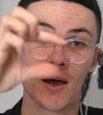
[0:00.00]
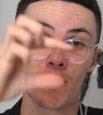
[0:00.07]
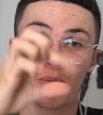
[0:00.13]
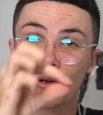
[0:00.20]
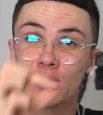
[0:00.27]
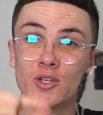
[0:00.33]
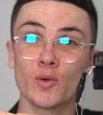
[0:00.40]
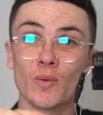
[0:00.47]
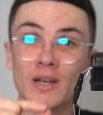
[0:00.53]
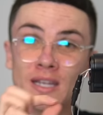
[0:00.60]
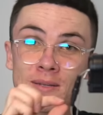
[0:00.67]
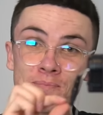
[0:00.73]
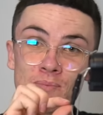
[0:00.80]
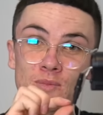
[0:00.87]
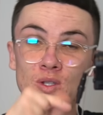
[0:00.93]
put a new one
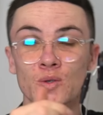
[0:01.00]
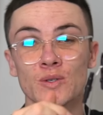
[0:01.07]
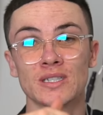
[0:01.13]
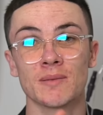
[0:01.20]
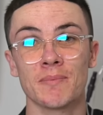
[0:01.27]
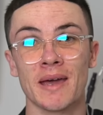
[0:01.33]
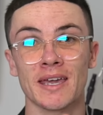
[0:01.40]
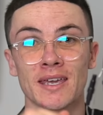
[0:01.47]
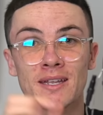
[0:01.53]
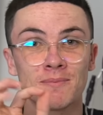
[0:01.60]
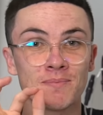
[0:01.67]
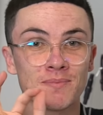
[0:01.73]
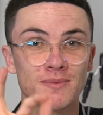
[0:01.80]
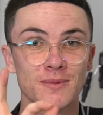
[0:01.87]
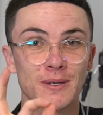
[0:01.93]
in, twist it back
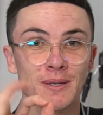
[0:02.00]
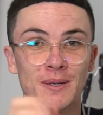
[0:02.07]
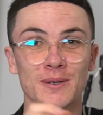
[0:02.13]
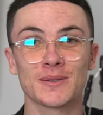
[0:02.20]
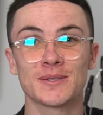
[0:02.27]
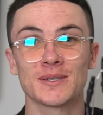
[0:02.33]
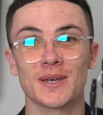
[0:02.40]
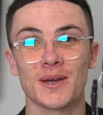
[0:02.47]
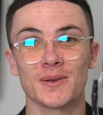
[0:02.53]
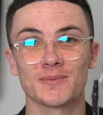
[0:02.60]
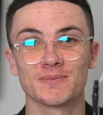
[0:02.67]
in, you're good to go.